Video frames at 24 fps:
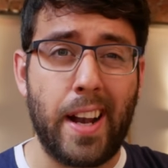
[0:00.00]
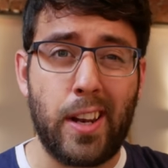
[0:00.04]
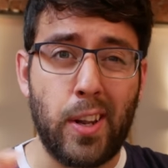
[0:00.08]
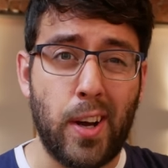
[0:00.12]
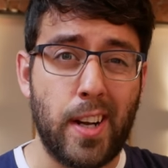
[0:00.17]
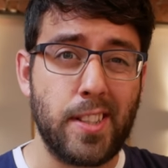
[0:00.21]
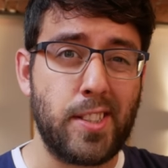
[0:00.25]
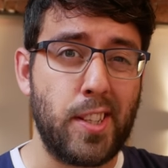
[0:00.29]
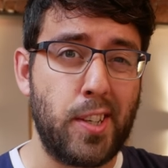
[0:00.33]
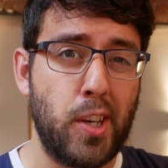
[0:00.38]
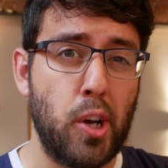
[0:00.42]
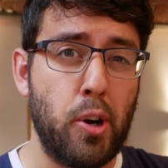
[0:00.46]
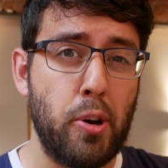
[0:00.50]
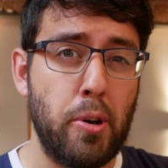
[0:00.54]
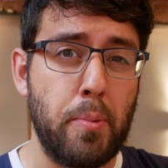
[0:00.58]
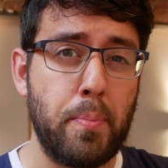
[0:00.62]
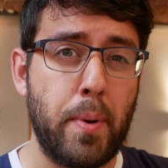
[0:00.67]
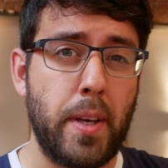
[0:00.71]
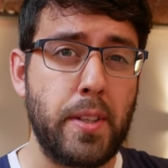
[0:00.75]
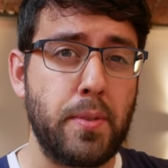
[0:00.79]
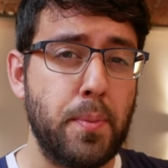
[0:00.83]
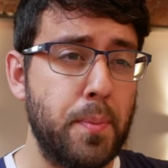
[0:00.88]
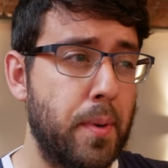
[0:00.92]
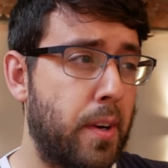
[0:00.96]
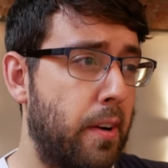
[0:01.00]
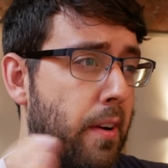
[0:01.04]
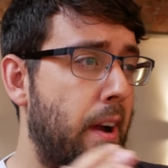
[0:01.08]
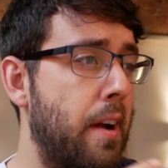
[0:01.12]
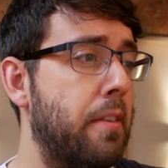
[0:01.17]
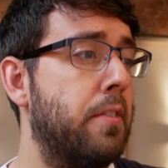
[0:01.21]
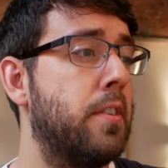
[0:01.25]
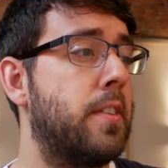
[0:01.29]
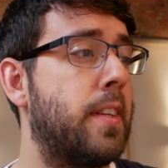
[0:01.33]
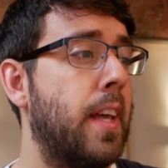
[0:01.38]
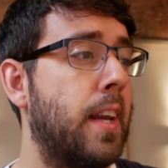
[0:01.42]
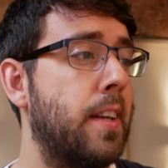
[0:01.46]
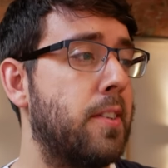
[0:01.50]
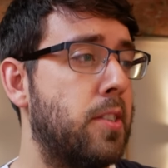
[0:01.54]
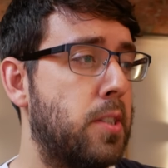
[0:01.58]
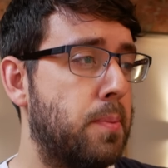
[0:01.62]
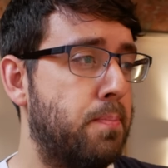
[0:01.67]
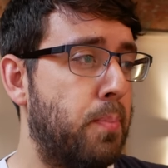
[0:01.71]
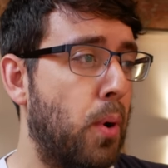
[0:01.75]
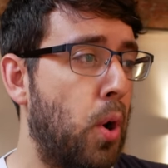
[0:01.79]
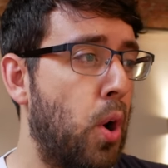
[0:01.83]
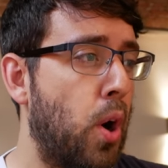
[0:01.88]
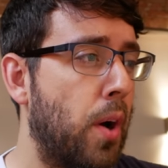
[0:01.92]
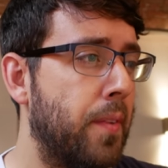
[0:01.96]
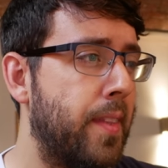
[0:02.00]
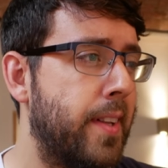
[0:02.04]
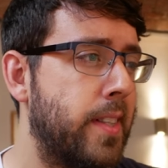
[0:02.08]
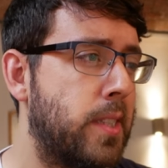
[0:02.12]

I don't actually know him, but he's from the Corriere della Sport.